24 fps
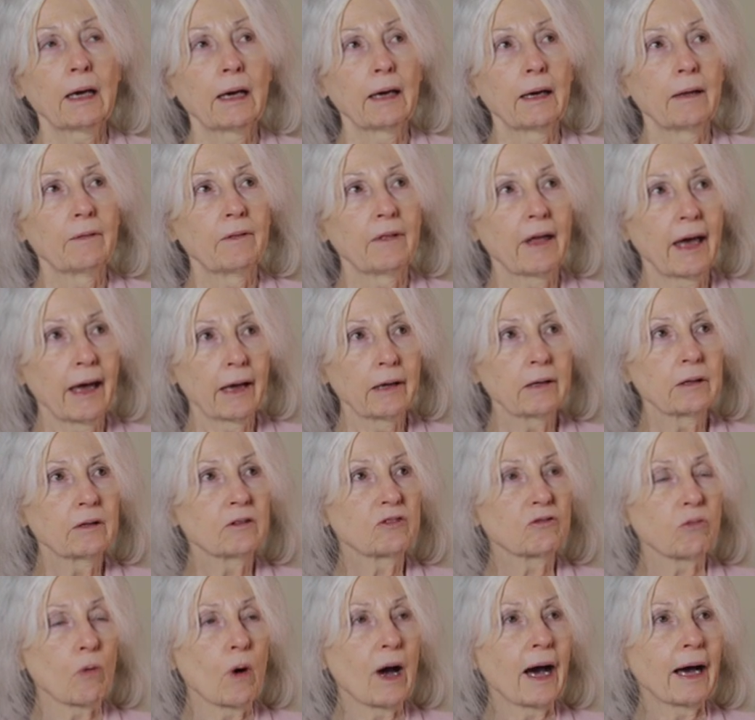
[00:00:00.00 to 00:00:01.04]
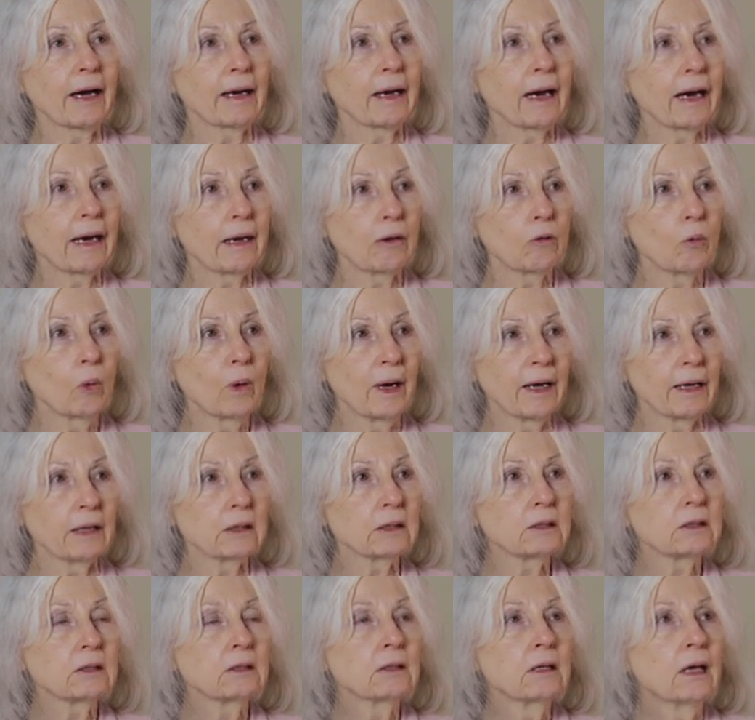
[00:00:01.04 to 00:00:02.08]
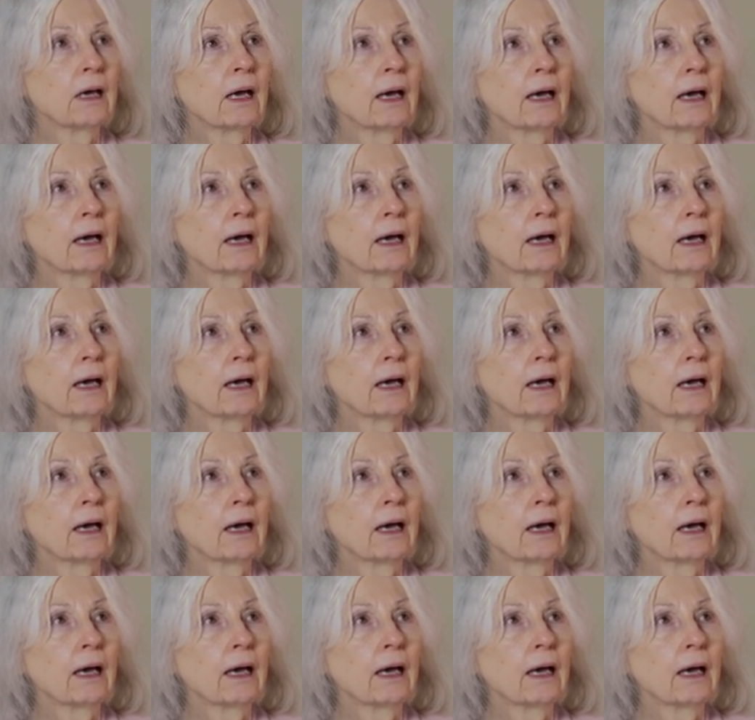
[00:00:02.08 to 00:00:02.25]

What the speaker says: And that is why I went.